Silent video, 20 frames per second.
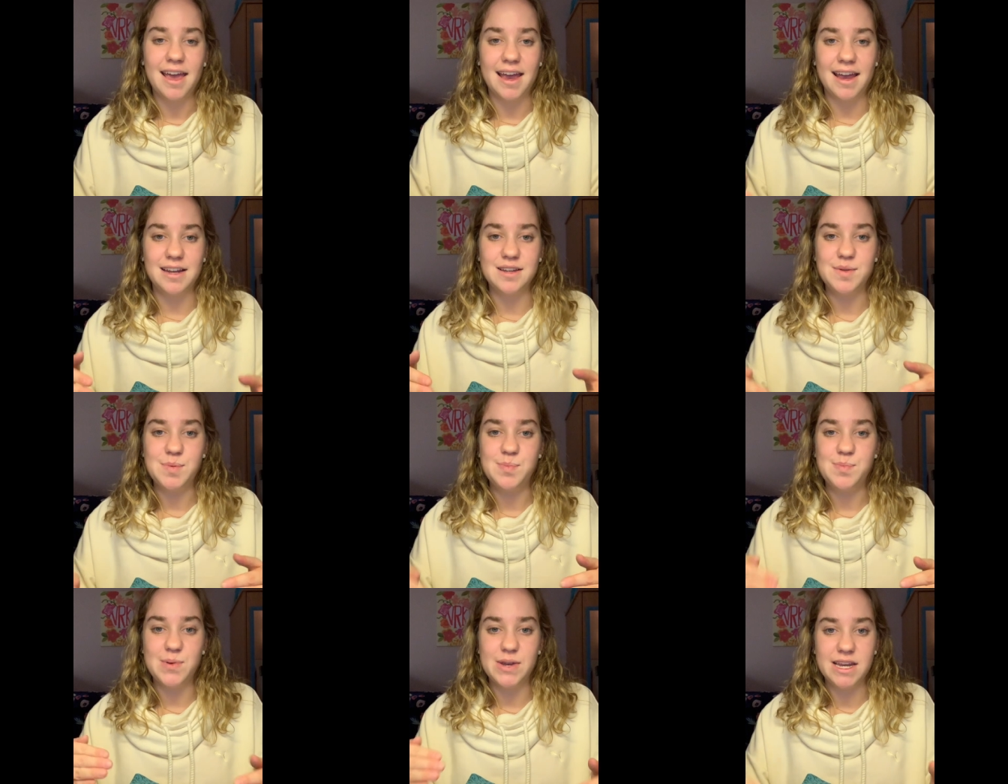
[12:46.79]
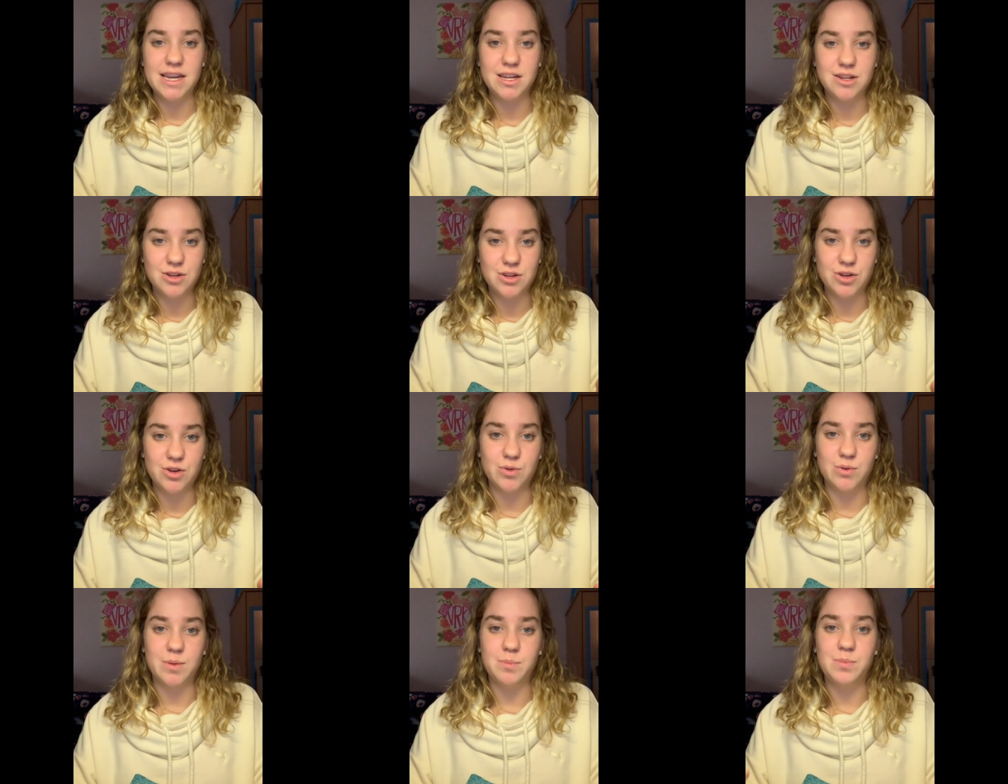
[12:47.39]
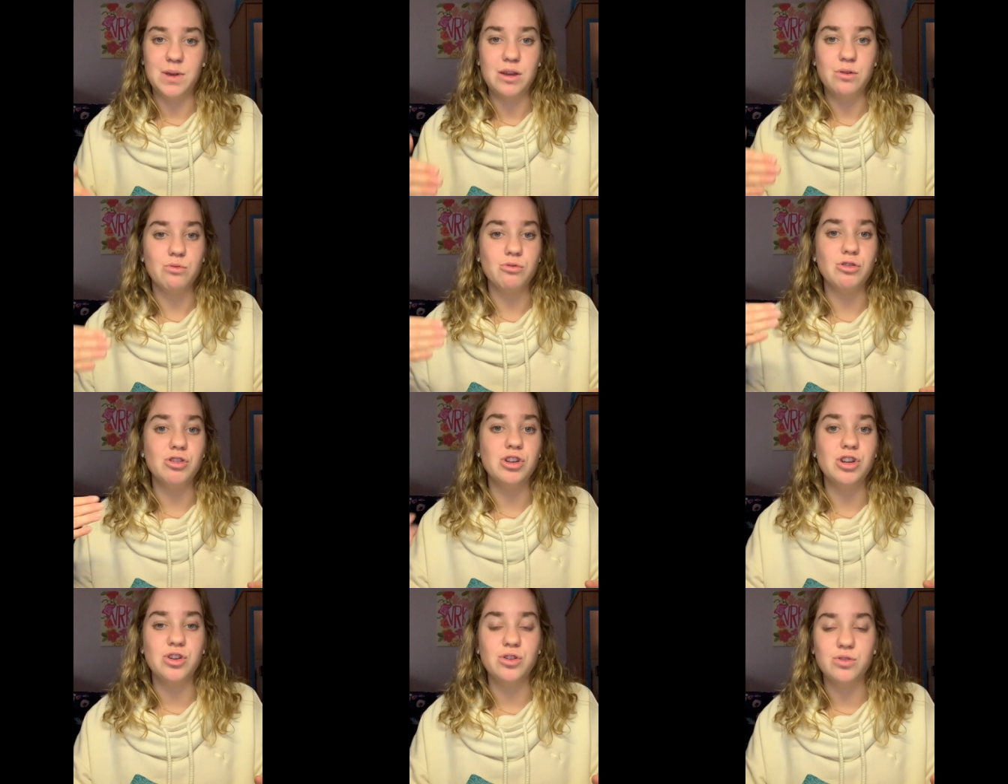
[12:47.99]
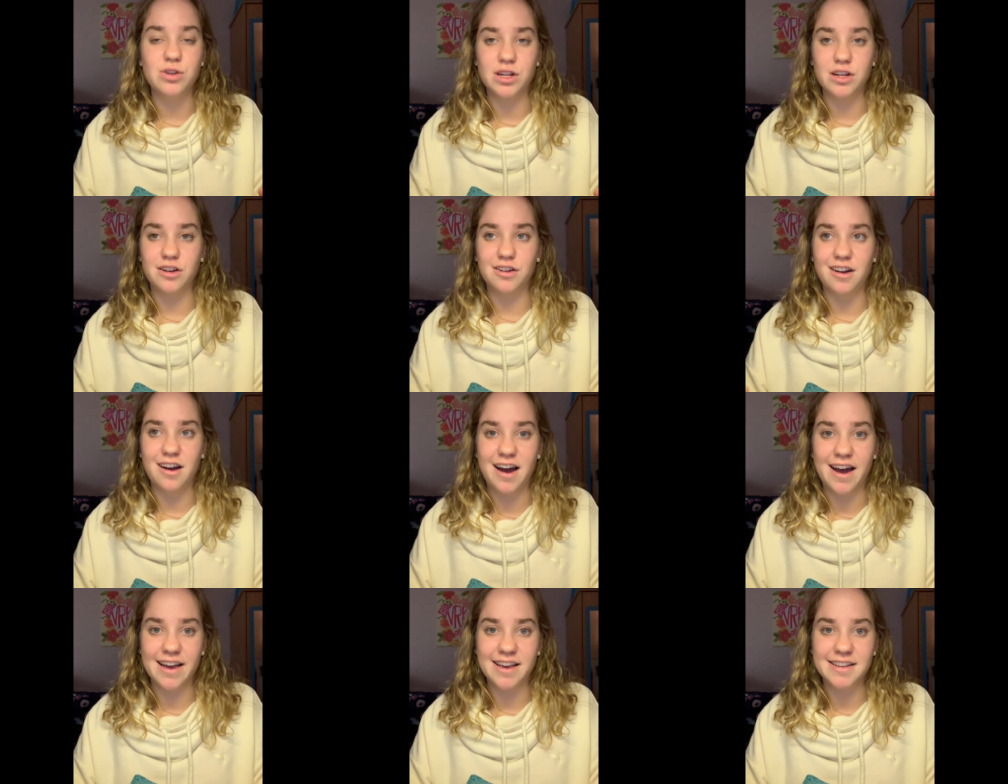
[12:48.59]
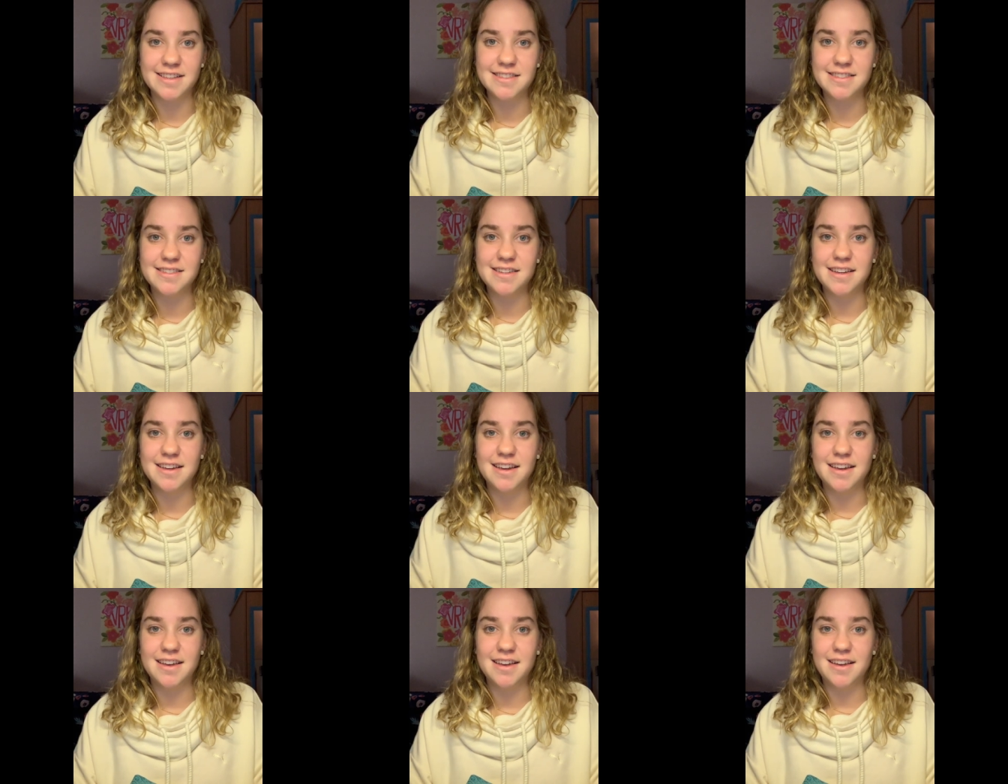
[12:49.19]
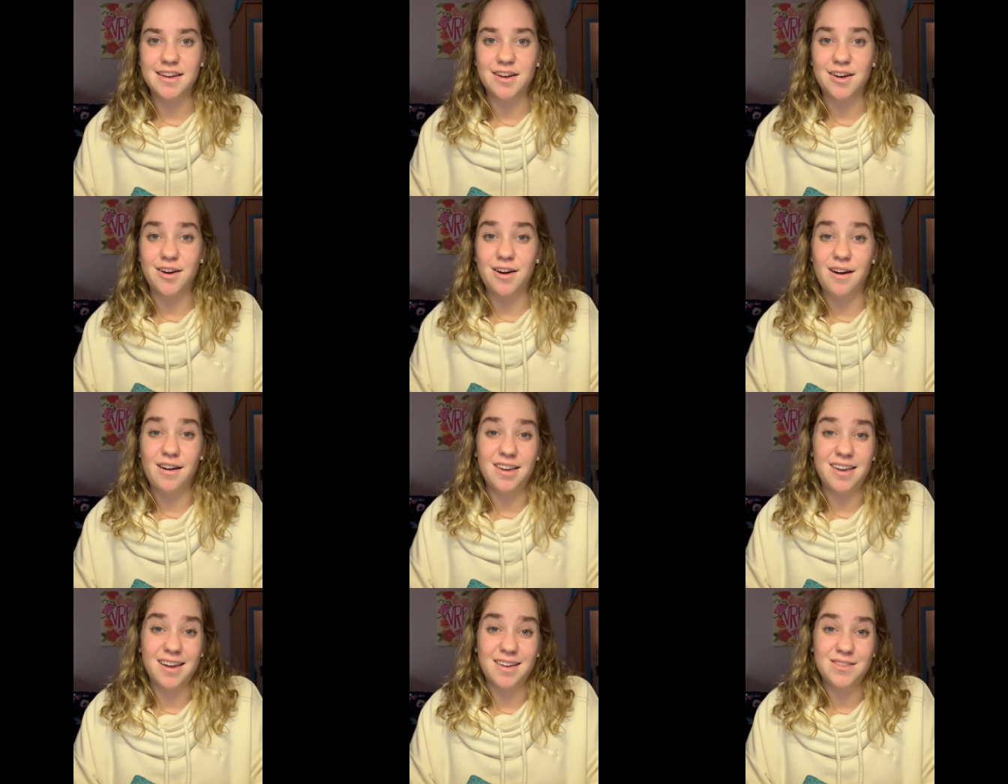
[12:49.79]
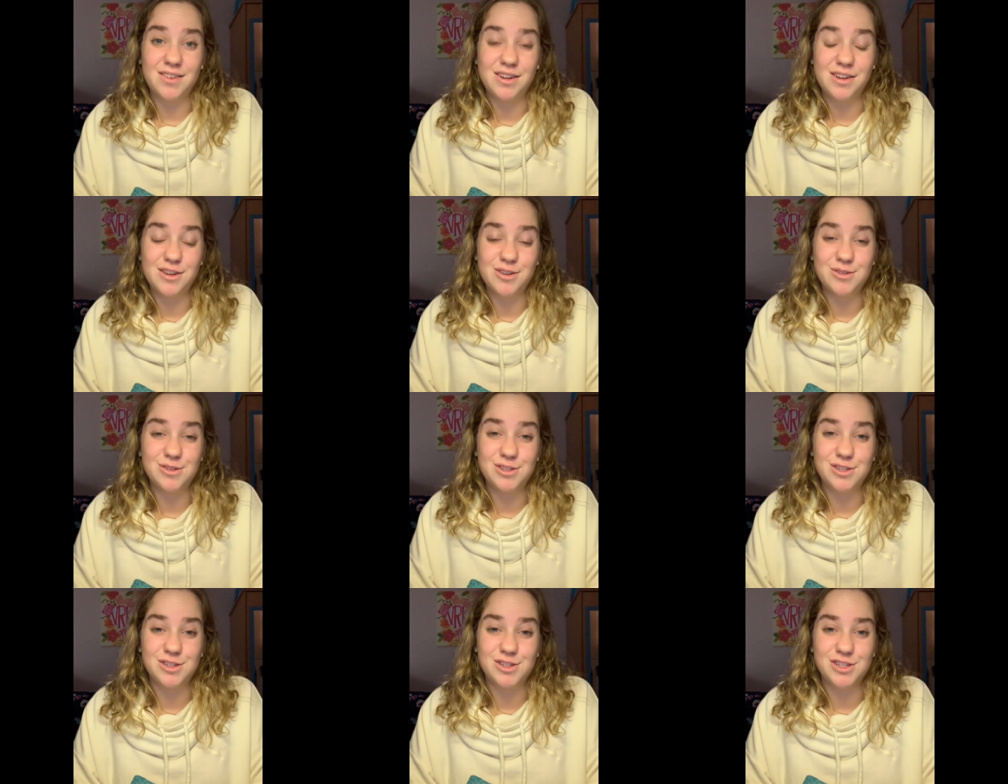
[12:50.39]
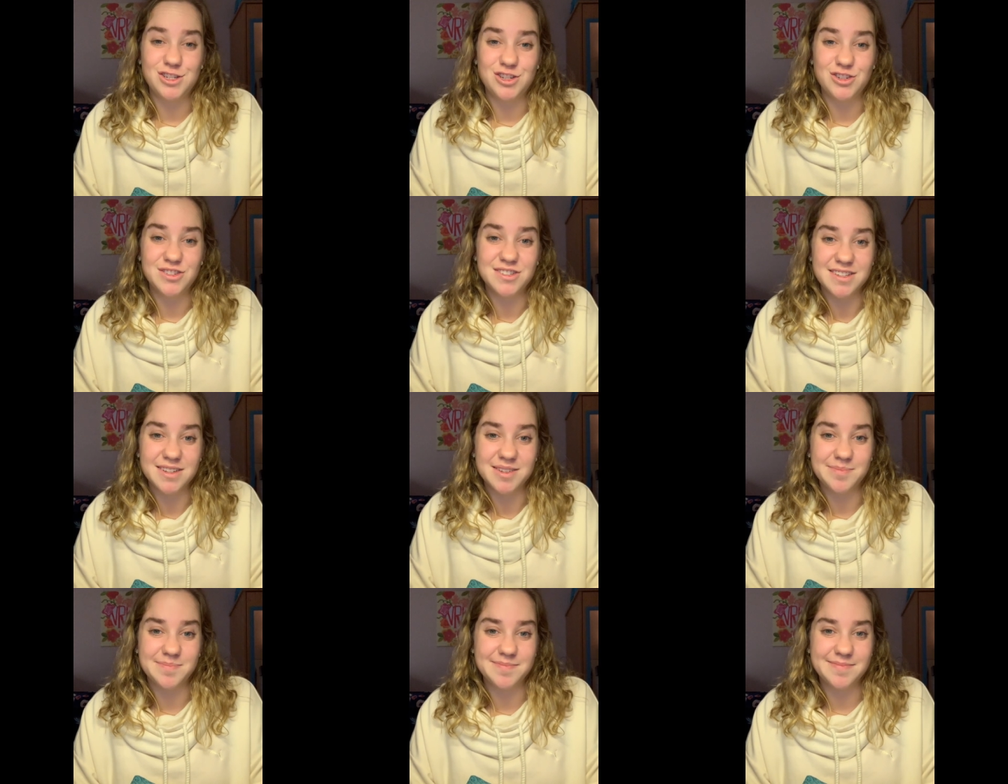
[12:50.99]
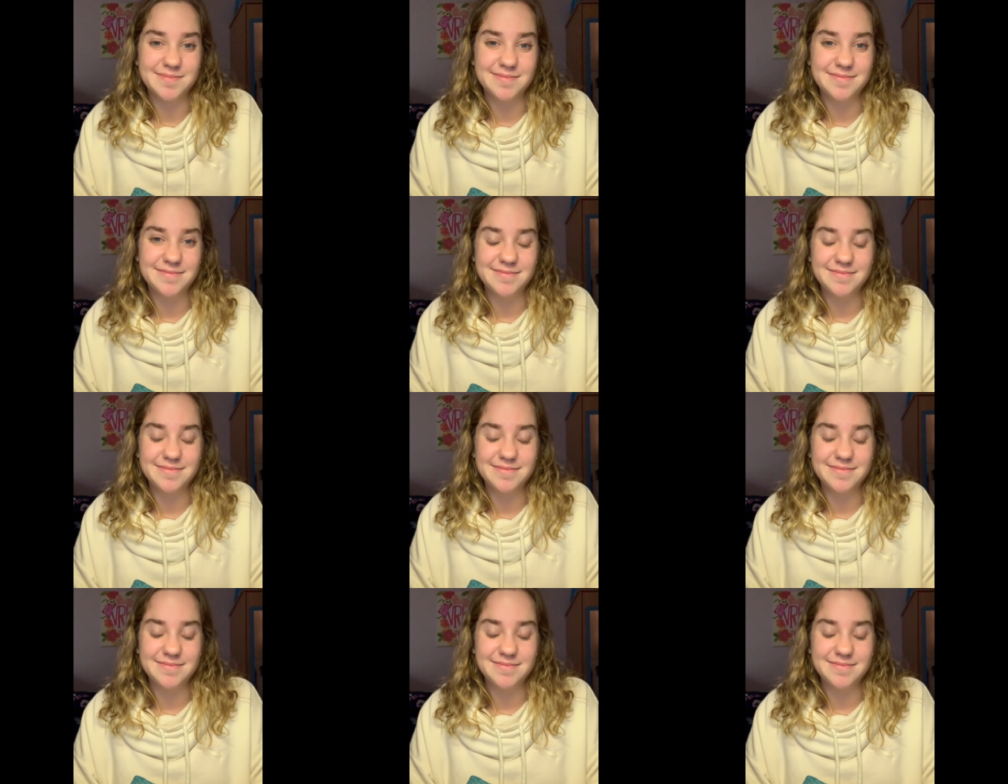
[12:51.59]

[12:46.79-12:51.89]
and to be new and be renewed in Christ. All you have to do is just choose Him.